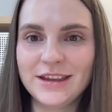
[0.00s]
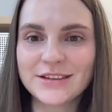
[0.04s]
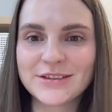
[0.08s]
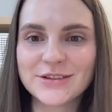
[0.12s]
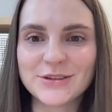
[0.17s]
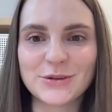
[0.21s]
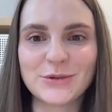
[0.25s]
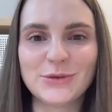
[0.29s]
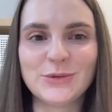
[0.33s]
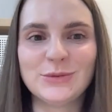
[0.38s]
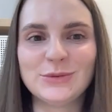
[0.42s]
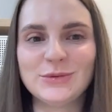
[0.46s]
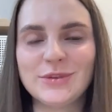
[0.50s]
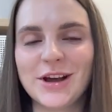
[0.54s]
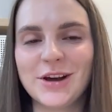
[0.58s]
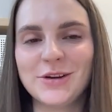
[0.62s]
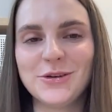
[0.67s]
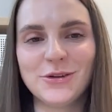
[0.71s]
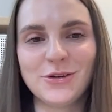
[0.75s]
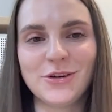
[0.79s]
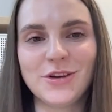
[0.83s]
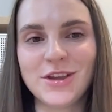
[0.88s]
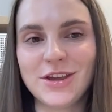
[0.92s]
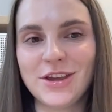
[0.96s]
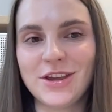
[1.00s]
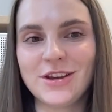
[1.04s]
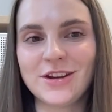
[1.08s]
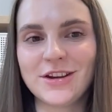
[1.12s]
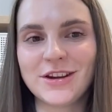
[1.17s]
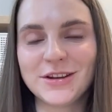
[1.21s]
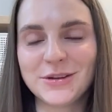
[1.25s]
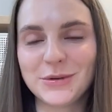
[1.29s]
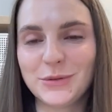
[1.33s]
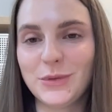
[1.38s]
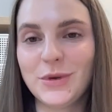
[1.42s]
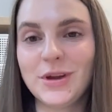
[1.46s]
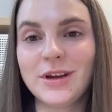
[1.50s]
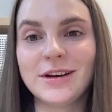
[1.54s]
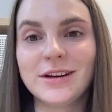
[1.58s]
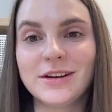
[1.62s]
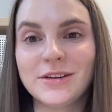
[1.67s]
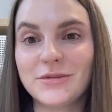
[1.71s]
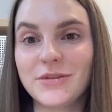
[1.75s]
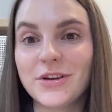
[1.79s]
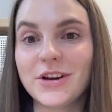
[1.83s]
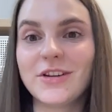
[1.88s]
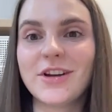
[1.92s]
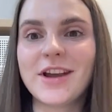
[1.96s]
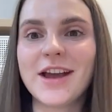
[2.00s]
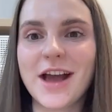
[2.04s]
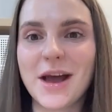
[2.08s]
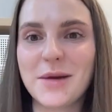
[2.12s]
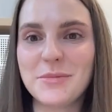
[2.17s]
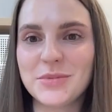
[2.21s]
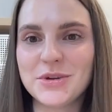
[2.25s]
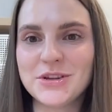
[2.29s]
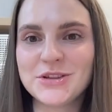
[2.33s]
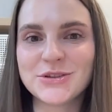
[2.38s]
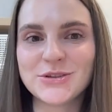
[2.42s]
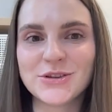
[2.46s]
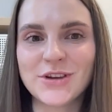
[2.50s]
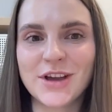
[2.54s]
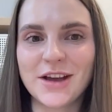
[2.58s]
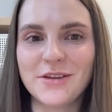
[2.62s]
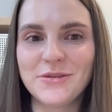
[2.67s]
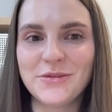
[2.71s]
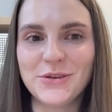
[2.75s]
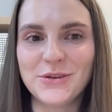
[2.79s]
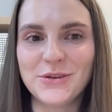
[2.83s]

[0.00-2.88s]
So now you're here, and we are very happy to have you